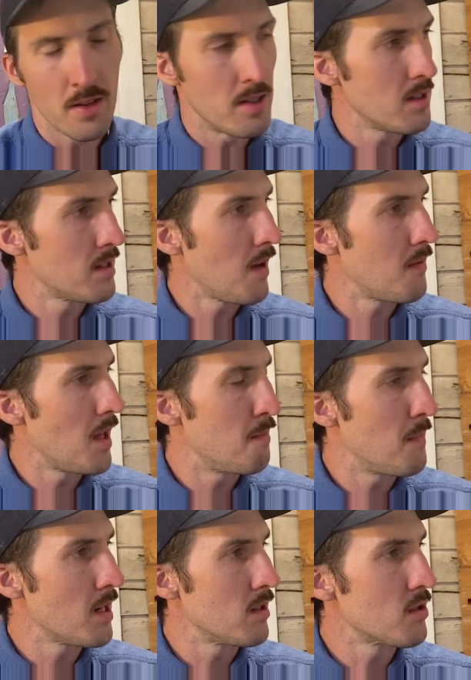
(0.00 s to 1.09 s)
They just have that
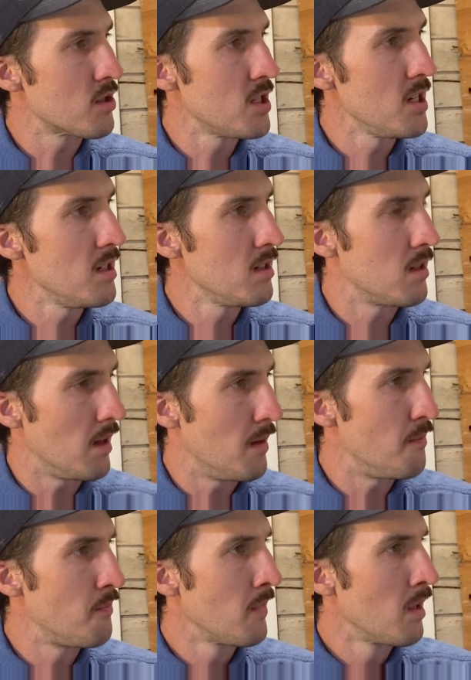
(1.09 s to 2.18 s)
metal sheen to them.